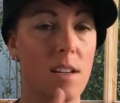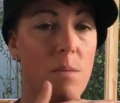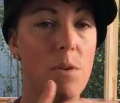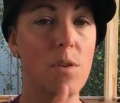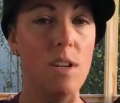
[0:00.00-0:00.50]

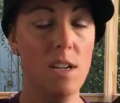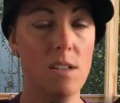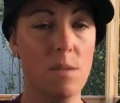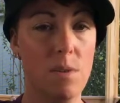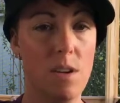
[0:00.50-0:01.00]
immunity
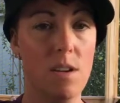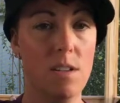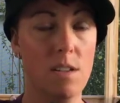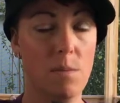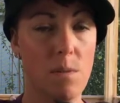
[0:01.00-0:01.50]
to
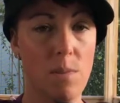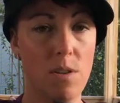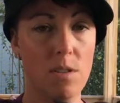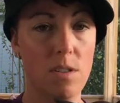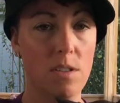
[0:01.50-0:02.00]
be
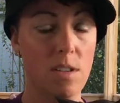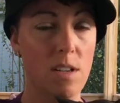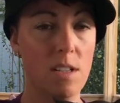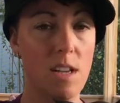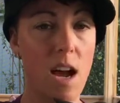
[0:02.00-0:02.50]
built
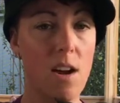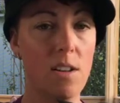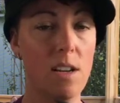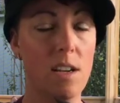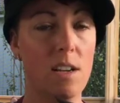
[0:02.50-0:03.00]

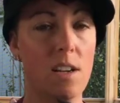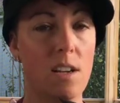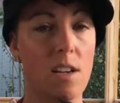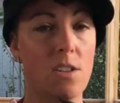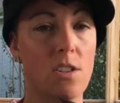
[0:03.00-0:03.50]
entirely.
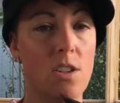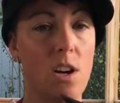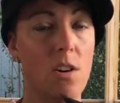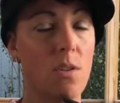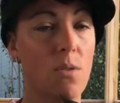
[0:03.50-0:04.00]

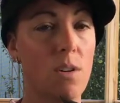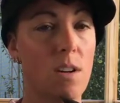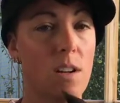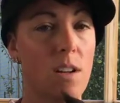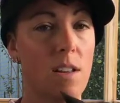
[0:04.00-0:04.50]
So
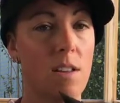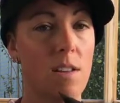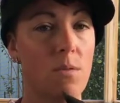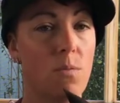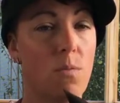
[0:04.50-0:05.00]

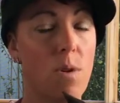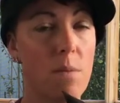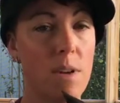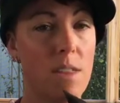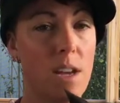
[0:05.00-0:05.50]

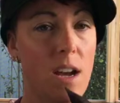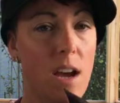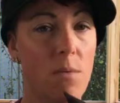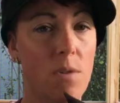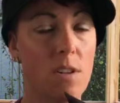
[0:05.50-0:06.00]
one big thing
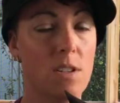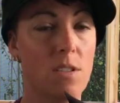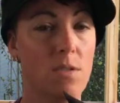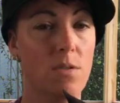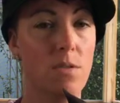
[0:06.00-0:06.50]
I want
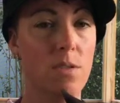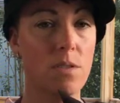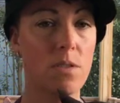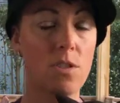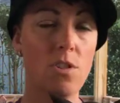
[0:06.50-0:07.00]
to
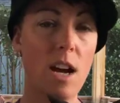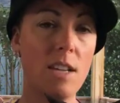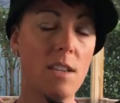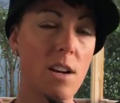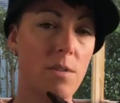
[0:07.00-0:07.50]

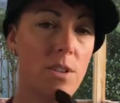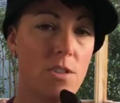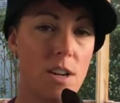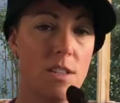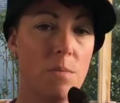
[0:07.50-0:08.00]
stress, and I always
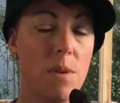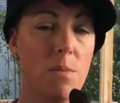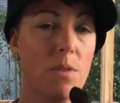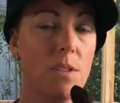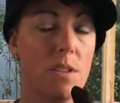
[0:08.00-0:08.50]
stress to
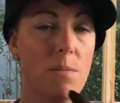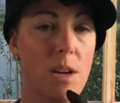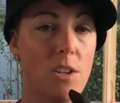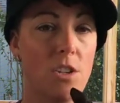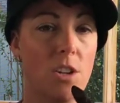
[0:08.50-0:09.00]
people, is to
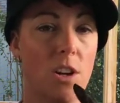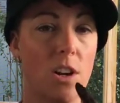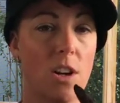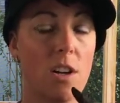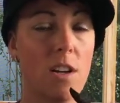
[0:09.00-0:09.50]
make
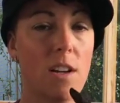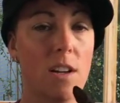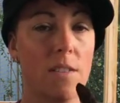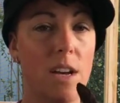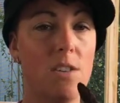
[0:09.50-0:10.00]
sure
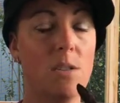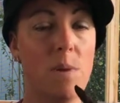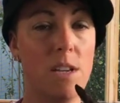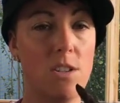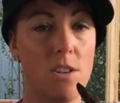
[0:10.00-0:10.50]
that you
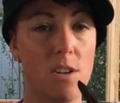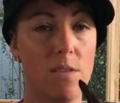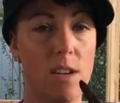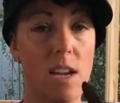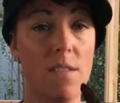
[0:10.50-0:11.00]
space your
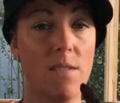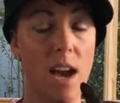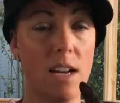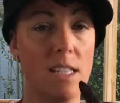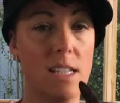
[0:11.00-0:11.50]
kitten
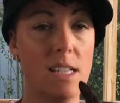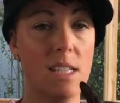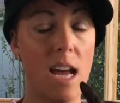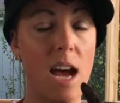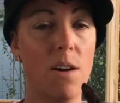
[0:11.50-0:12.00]

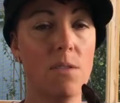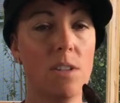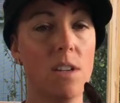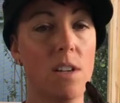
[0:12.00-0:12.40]
vaccines out.